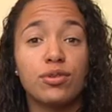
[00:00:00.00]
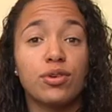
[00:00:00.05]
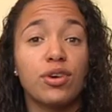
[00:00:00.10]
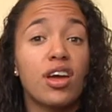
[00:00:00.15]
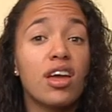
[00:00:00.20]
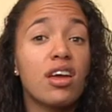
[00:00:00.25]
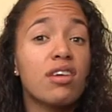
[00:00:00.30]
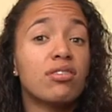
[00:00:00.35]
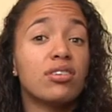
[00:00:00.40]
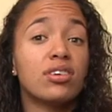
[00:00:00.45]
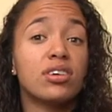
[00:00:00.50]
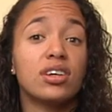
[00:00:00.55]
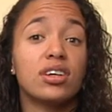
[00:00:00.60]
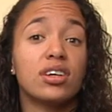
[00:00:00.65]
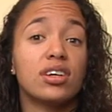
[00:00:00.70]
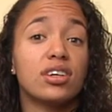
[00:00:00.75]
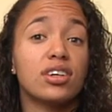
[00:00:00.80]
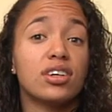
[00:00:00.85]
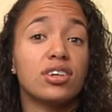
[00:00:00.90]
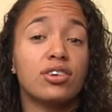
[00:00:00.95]
forever
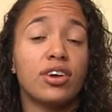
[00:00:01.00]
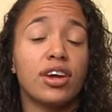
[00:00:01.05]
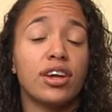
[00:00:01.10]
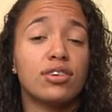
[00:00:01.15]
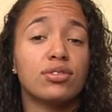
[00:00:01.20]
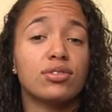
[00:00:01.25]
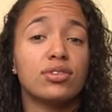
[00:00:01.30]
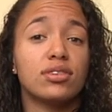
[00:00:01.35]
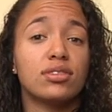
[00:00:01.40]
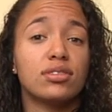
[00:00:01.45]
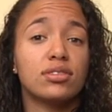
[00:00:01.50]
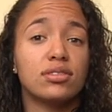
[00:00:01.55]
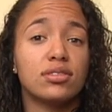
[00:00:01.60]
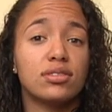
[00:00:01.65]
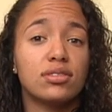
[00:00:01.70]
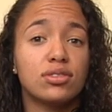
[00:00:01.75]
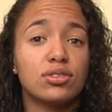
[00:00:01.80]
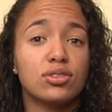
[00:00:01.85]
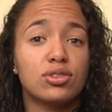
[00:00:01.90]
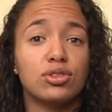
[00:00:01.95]
grateful
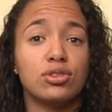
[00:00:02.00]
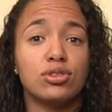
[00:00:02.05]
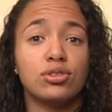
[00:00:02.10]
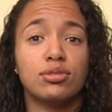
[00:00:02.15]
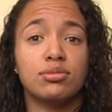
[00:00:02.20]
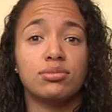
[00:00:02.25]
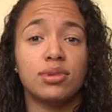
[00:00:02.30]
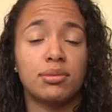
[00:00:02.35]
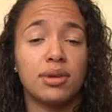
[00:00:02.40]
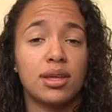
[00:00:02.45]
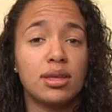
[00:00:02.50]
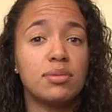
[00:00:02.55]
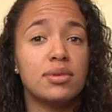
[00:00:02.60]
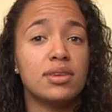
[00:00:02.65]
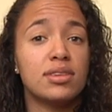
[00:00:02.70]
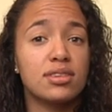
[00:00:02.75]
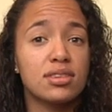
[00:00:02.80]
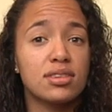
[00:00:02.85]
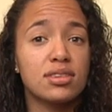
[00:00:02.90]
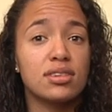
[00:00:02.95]
to my
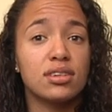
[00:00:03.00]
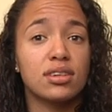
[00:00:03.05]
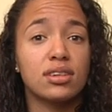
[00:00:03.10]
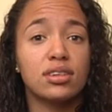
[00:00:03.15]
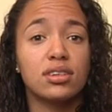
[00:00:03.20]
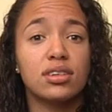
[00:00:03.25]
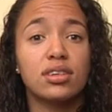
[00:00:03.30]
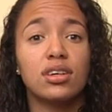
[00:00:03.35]
baby sister